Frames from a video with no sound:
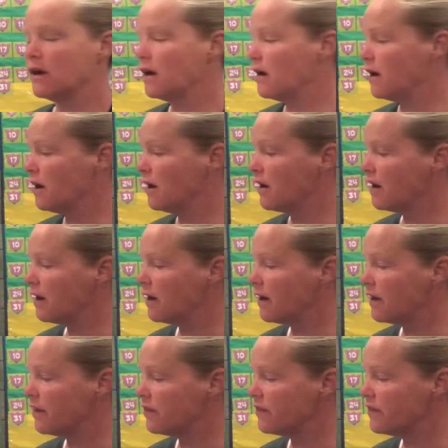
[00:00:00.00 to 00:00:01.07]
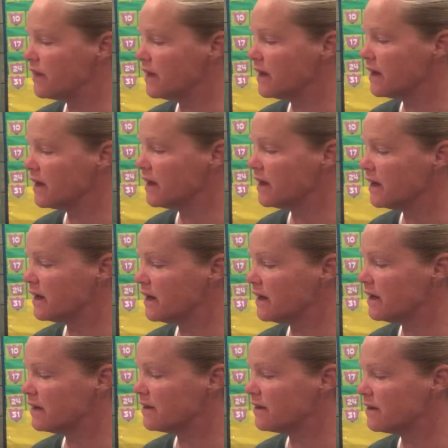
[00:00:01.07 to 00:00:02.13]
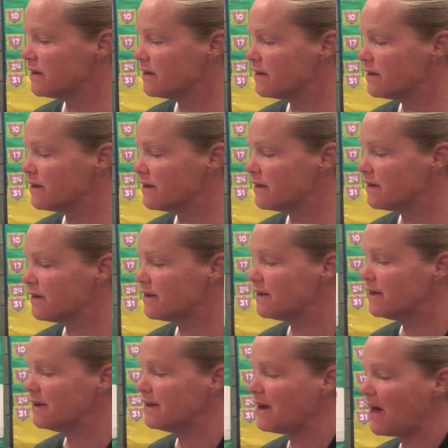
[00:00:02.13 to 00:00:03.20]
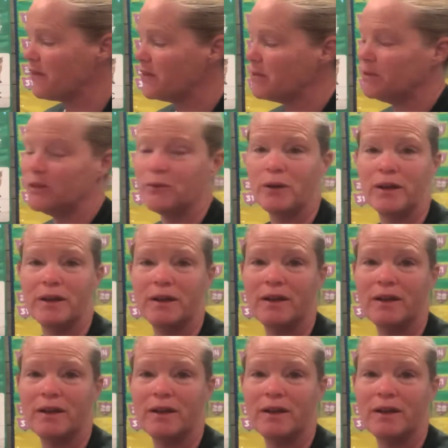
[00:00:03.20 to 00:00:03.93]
I think it's not the blue one.